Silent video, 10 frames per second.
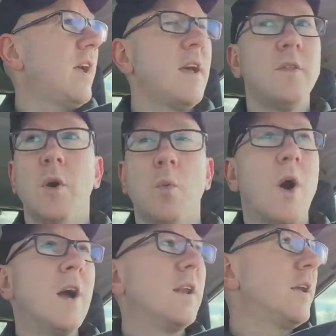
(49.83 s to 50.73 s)
and the
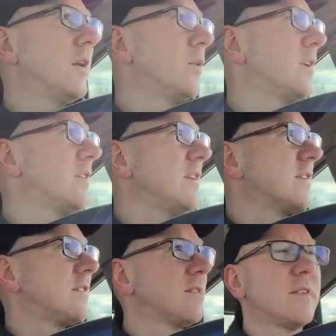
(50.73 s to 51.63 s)
wily
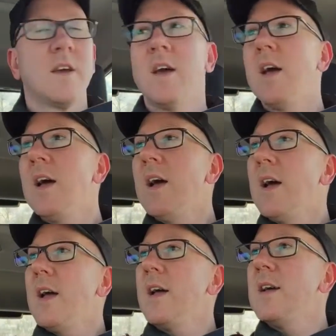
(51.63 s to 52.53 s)
Odysseus.
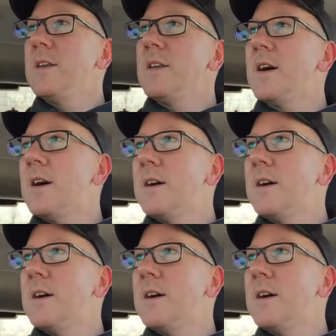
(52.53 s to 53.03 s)
And,